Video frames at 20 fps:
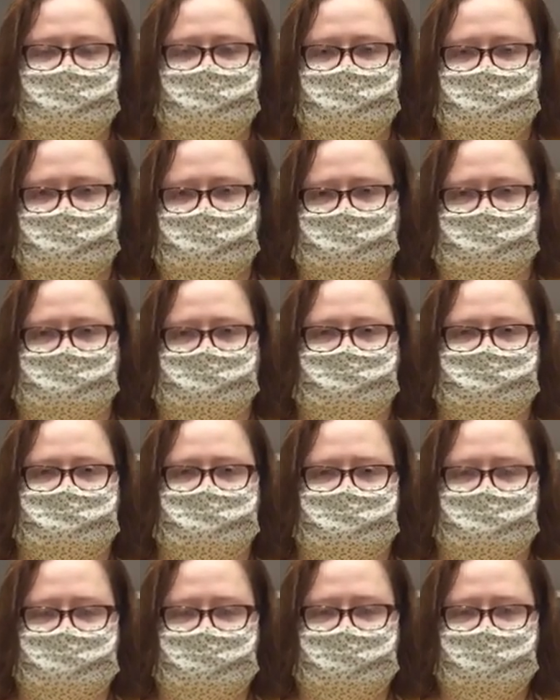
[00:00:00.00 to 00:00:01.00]
Okay,
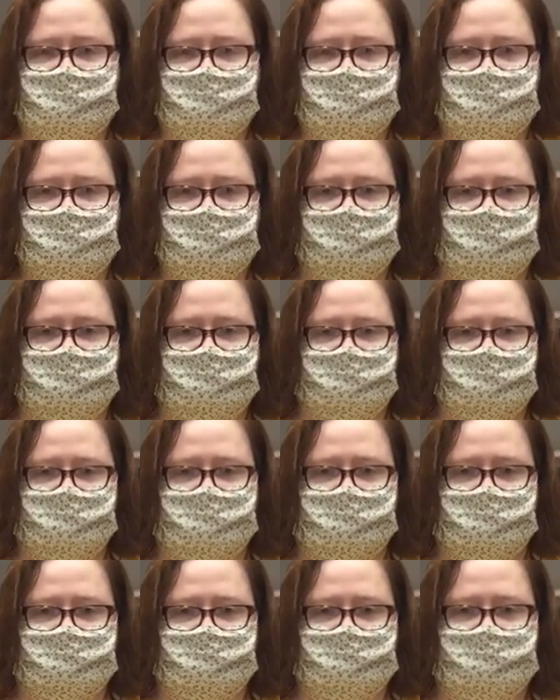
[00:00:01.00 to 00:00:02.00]
we're back,
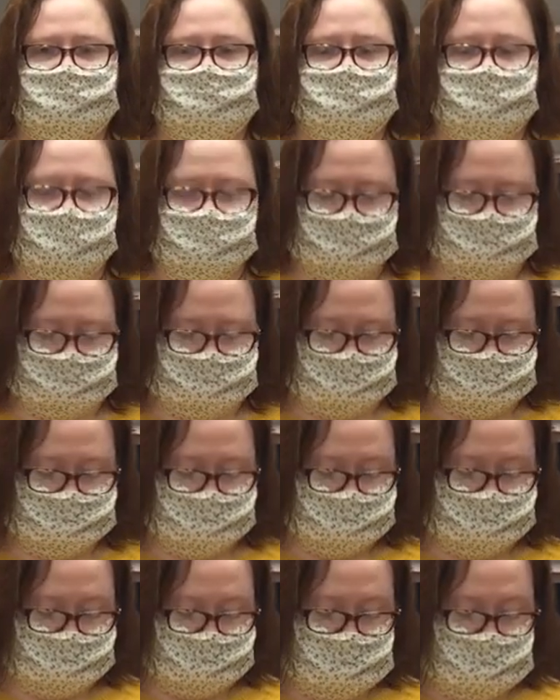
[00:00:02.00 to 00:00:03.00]
and
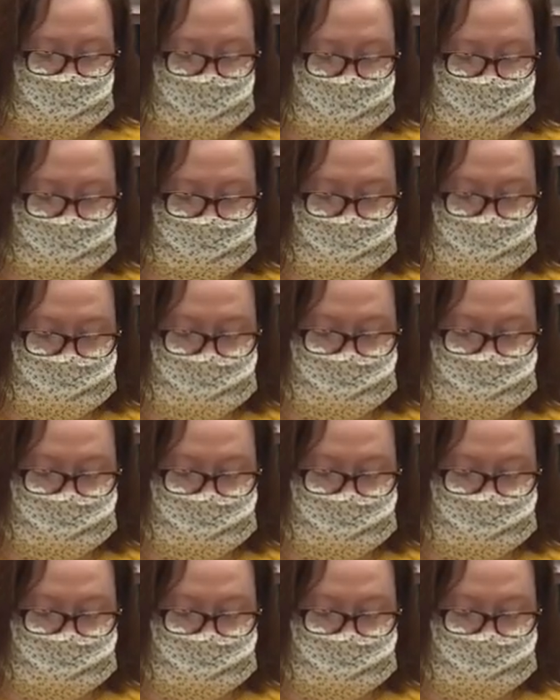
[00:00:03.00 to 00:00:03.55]
my